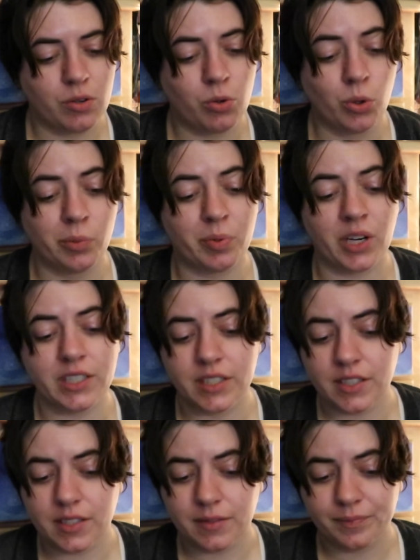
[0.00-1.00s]
Cruel
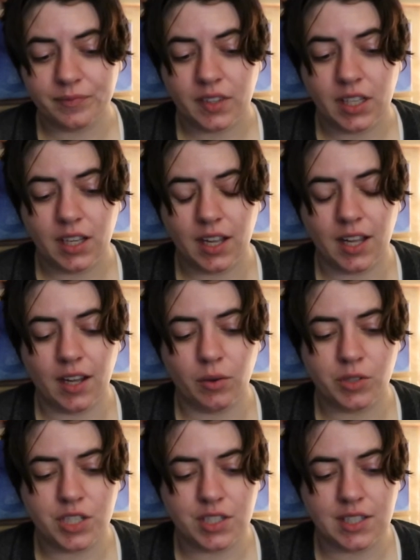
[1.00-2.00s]
Prince, uh,
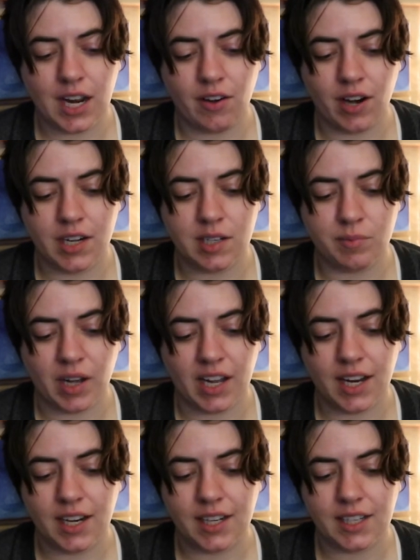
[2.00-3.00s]
which is narrated
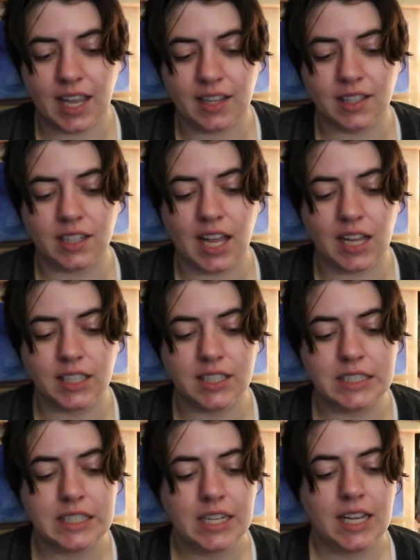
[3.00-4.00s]
by Caitlin
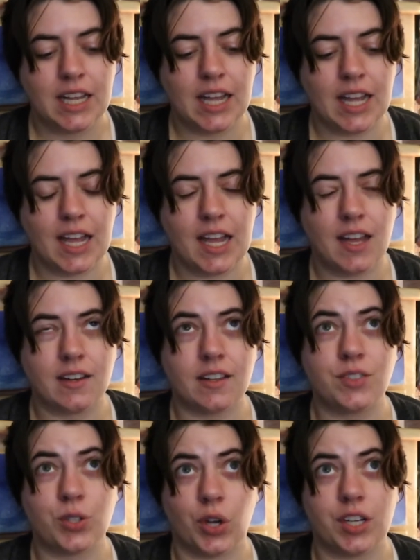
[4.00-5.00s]
Kelly, and I
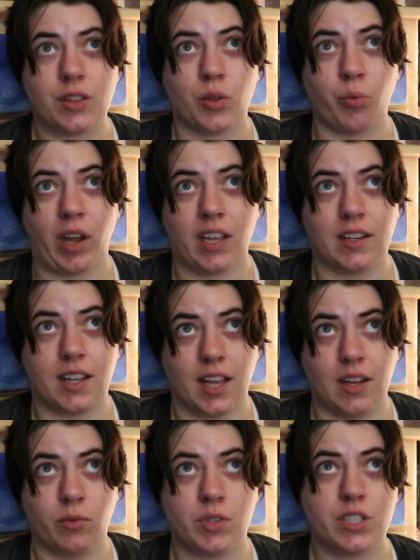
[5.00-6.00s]
started The Wicked
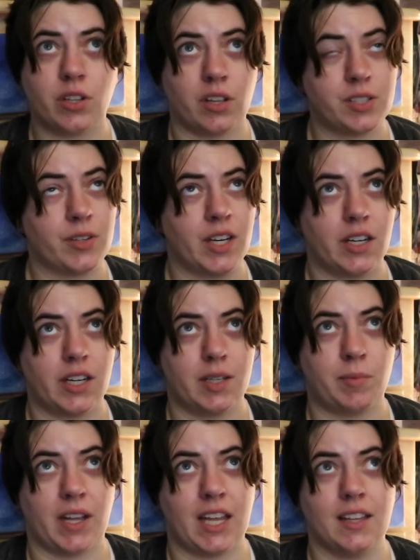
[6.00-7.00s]
King, which is also narrated
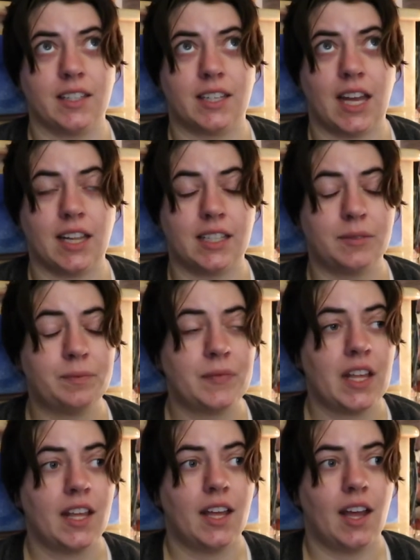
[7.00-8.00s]
by Caitlin Kelly.
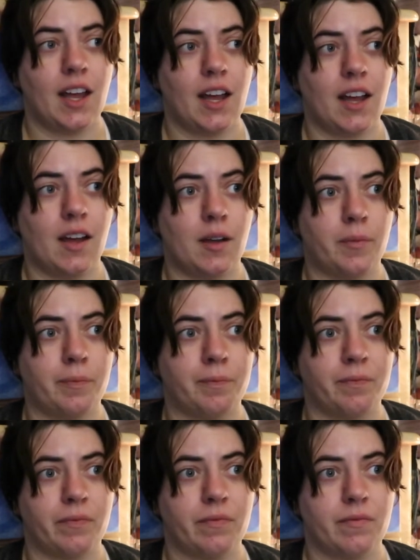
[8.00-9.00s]

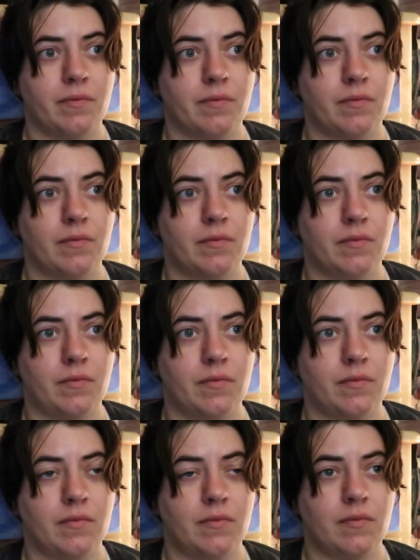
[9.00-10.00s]
Um,
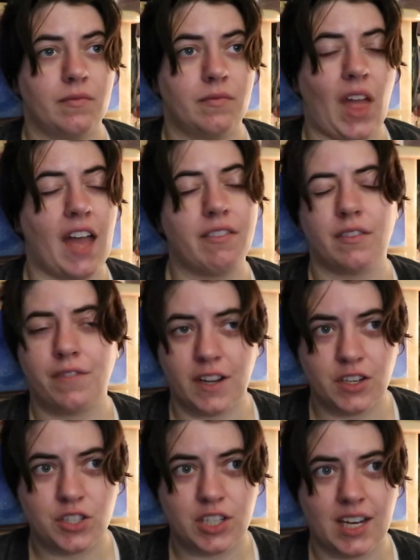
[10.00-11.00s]
I haven't
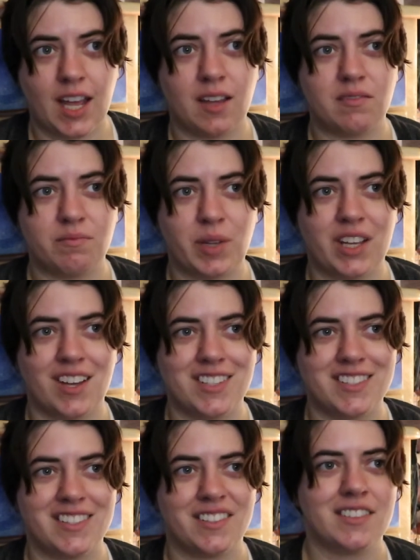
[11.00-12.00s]
finished it yet
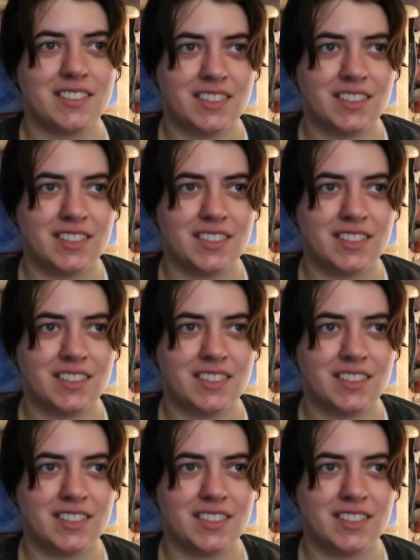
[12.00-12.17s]
because